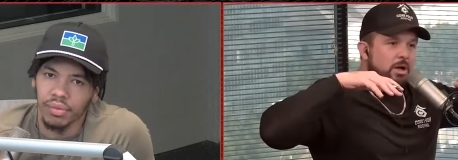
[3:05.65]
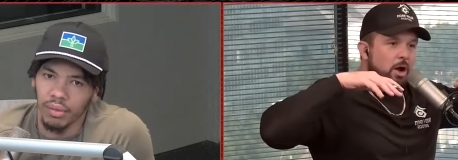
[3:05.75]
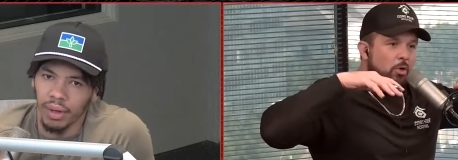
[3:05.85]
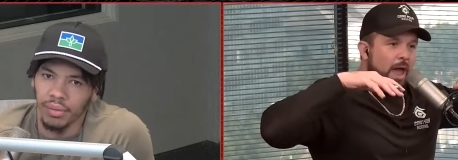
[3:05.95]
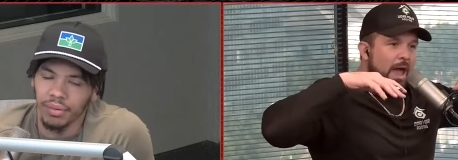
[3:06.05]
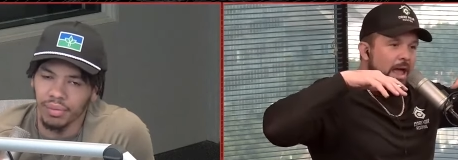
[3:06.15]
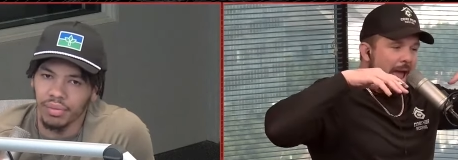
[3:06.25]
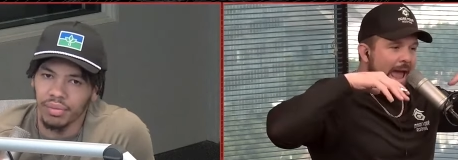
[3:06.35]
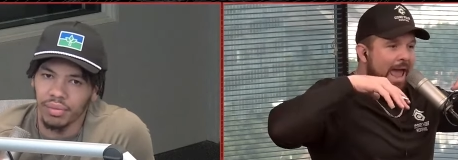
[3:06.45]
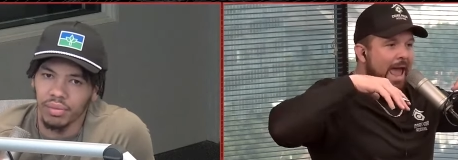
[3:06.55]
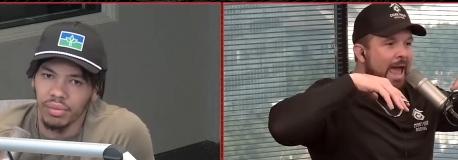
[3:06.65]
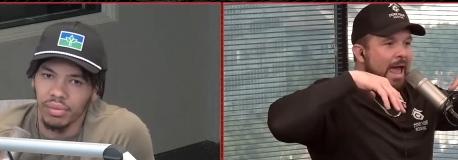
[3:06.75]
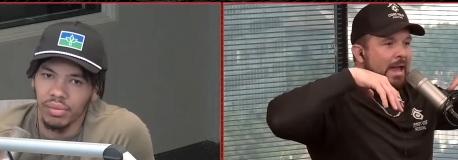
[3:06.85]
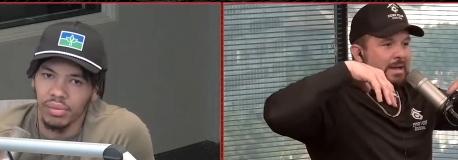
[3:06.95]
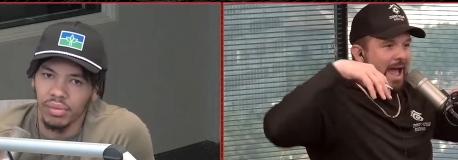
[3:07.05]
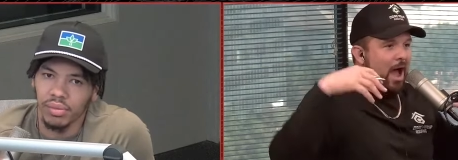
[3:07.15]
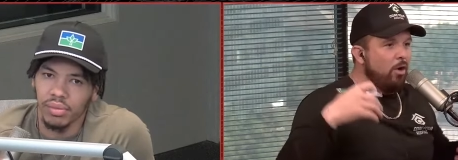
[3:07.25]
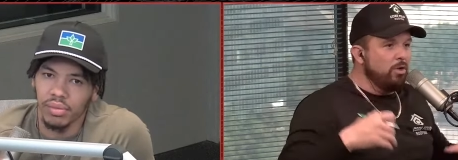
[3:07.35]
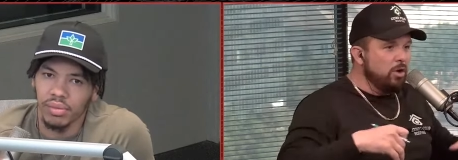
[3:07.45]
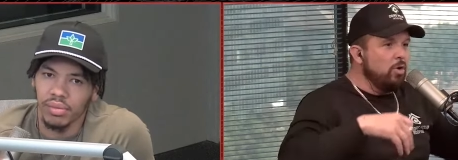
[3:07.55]
Speaker 1: okay? And
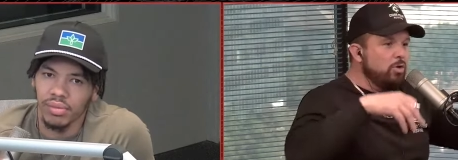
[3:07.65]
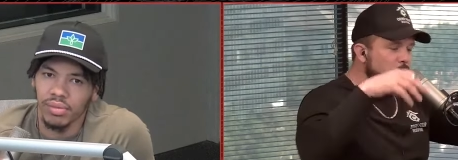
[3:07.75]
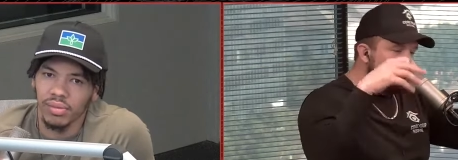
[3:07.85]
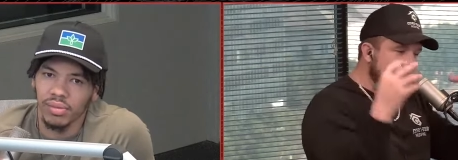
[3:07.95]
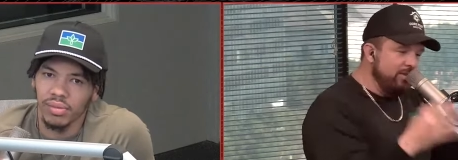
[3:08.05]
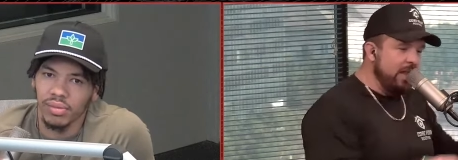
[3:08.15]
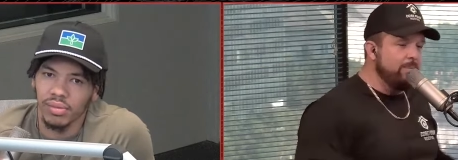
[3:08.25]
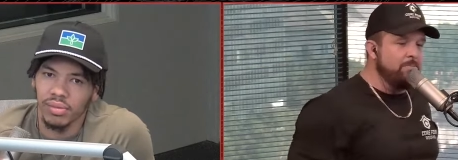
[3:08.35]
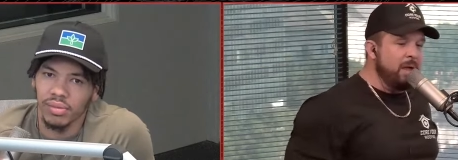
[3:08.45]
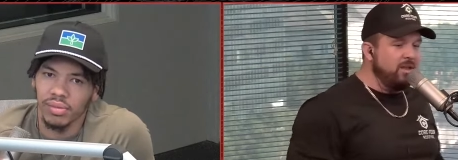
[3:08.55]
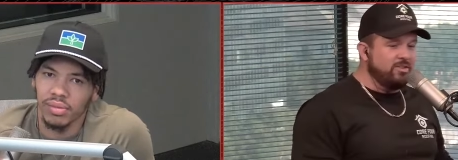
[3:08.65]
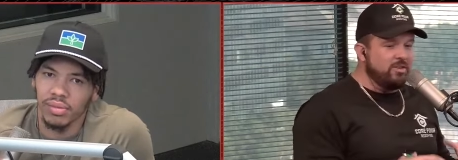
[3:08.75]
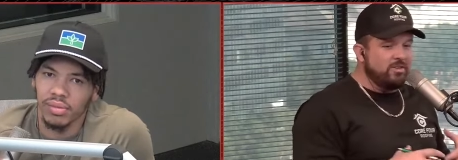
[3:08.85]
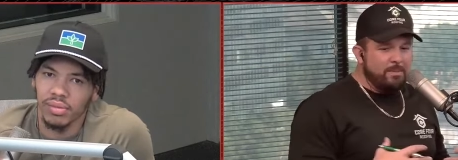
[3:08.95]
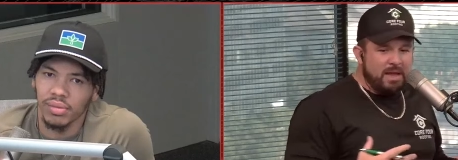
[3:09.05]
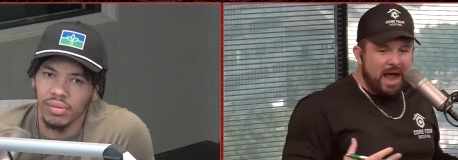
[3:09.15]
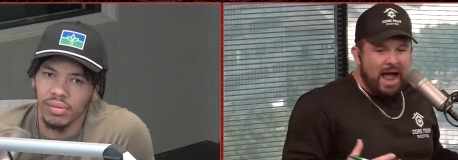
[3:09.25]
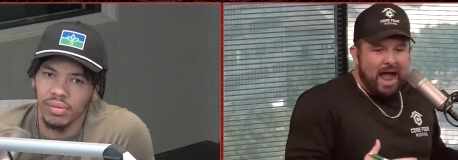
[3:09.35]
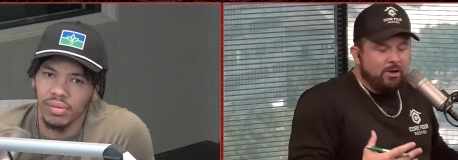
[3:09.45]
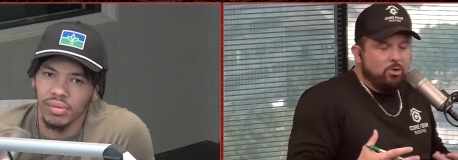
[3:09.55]
now, you know, you've given him the pieces. I mean,
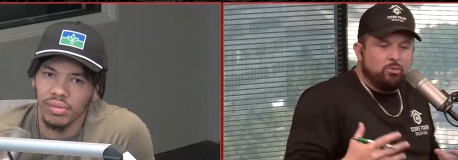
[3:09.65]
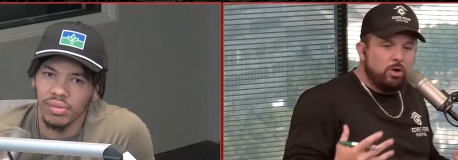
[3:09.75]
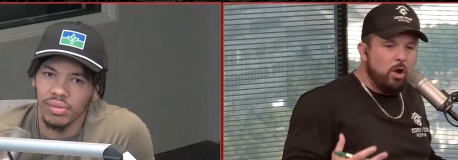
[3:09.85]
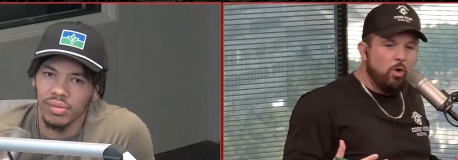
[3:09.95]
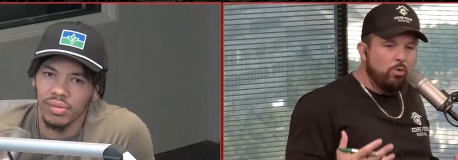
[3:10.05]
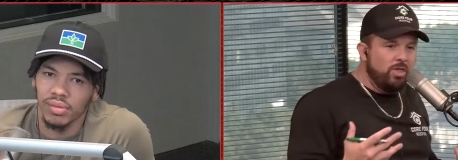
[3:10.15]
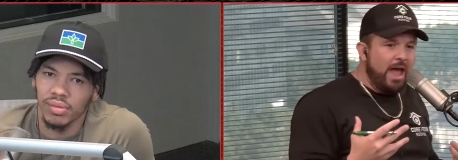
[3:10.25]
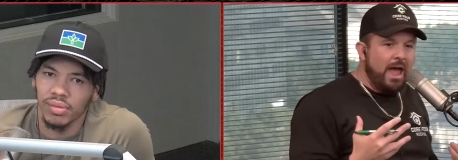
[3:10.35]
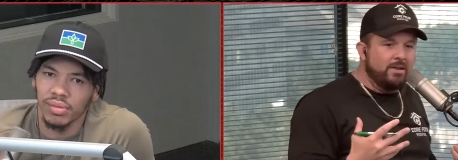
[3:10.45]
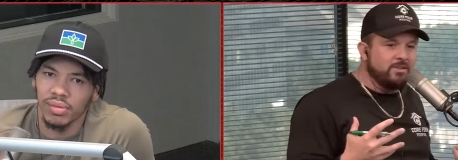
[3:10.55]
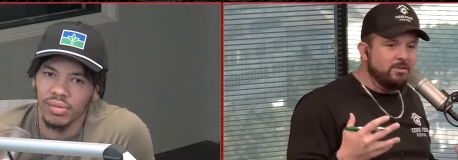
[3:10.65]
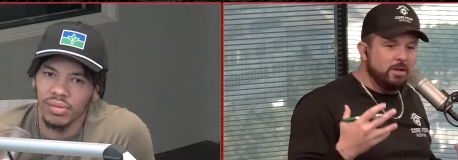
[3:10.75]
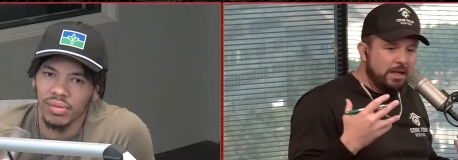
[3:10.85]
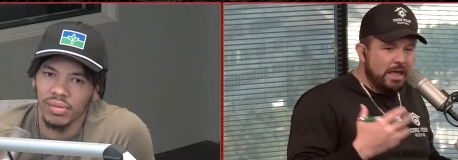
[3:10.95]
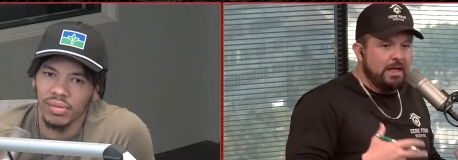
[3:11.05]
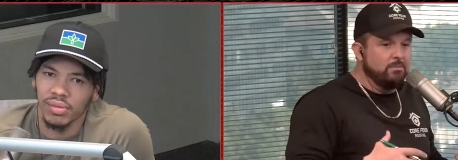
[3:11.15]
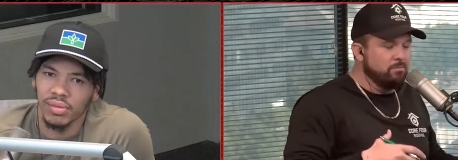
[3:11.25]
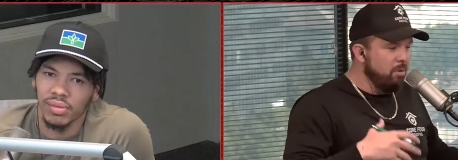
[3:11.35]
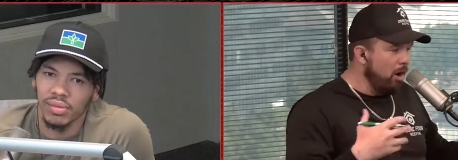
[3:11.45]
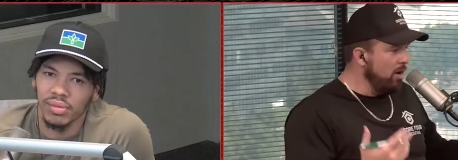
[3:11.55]
I, I don't know that,
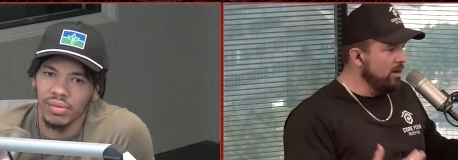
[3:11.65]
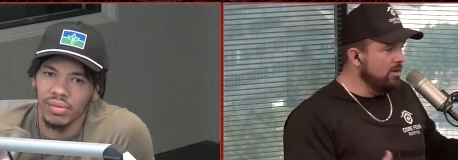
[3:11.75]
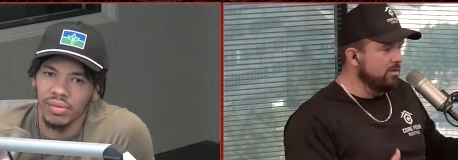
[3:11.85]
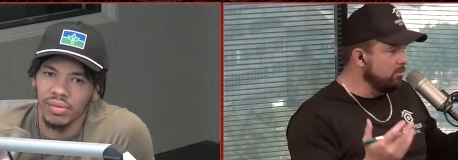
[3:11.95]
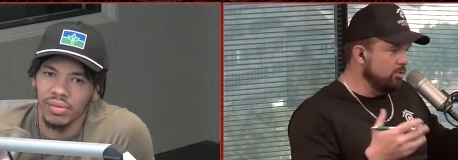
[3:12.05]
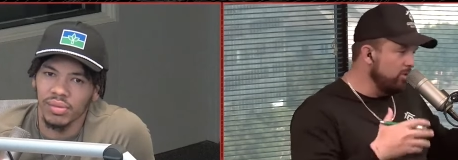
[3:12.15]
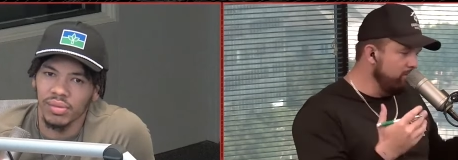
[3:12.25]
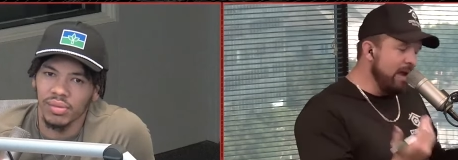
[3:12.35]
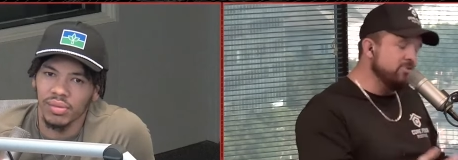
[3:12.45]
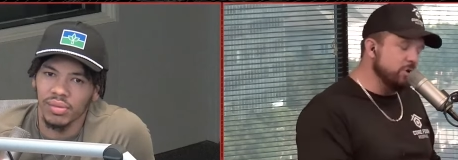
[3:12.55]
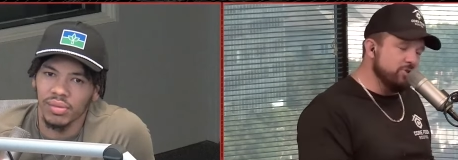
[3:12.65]
again, barring some sort of major